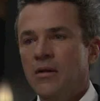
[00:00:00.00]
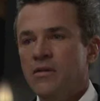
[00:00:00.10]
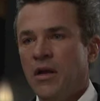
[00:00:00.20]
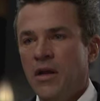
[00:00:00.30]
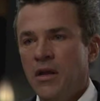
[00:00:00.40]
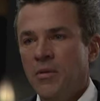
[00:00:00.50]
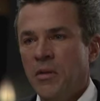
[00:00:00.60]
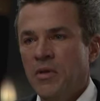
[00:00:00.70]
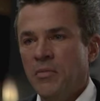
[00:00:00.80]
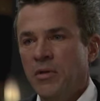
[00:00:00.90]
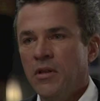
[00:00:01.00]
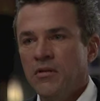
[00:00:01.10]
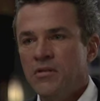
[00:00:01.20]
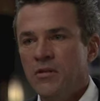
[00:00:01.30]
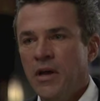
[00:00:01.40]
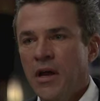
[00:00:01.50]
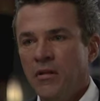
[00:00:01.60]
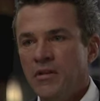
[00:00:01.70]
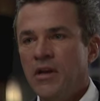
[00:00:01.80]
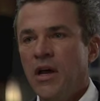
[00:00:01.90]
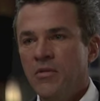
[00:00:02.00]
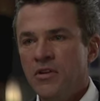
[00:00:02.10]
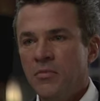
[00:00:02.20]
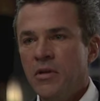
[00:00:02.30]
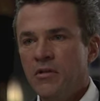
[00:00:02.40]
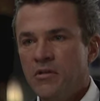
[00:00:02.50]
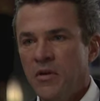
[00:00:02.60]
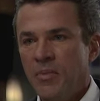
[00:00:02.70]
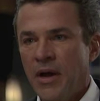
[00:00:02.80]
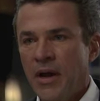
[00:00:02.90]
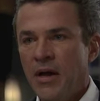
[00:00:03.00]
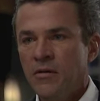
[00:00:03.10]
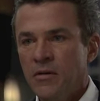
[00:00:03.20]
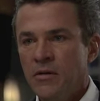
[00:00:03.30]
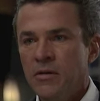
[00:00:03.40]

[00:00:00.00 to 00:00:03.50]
matter, Sonny? Come on, people close to you die all the time. You should be used to it by now.